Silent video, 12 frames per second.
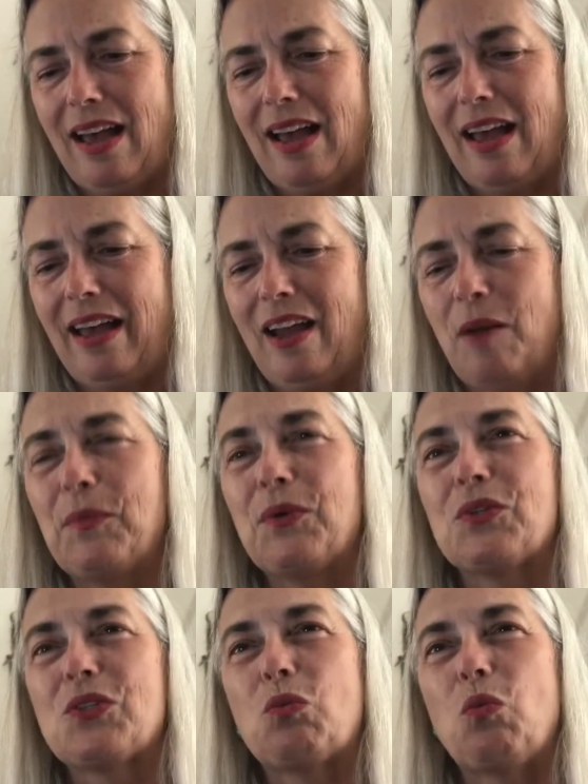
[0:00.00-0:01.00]
I
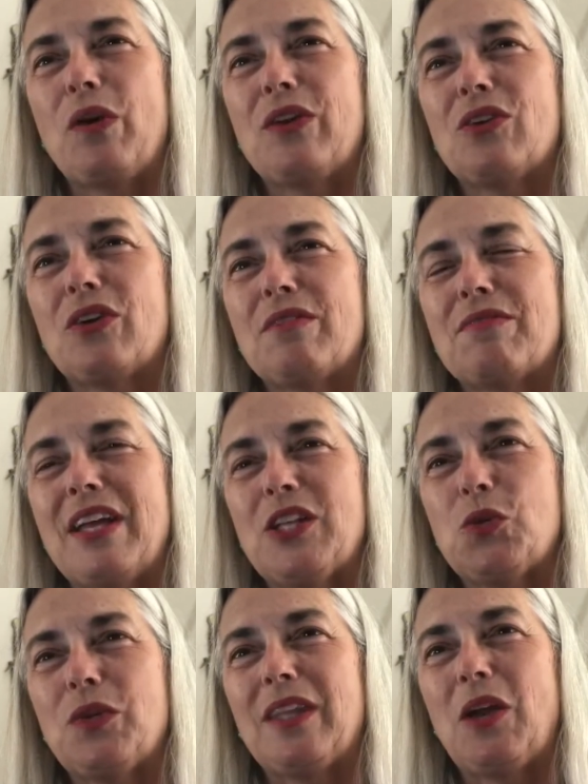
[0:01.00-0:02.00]
almost wonder if
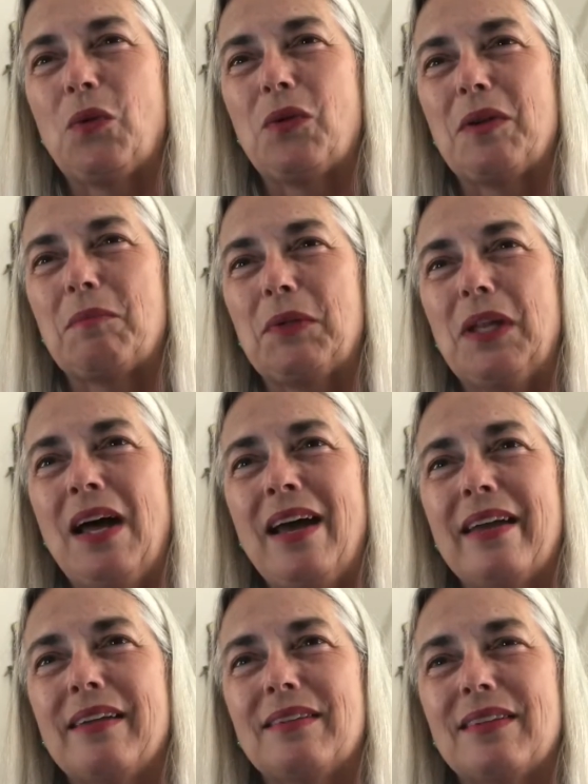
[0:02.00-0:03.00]
that's what they were
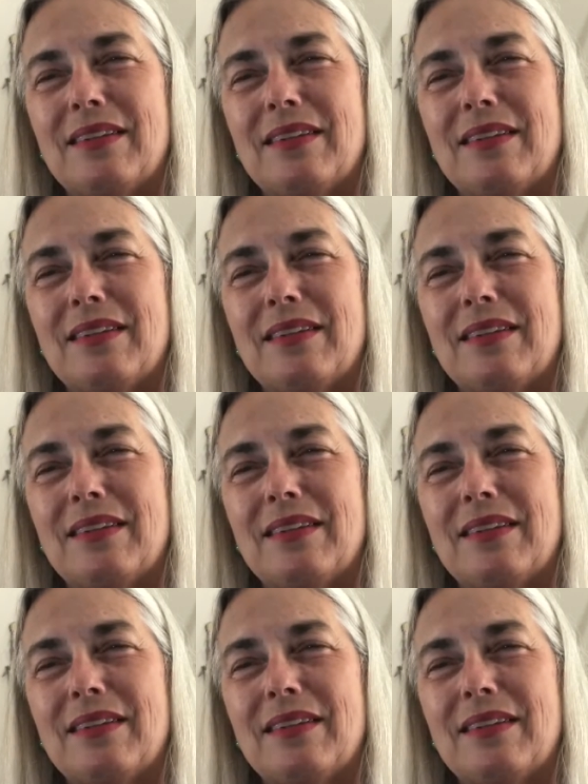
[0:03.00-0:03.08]
implying,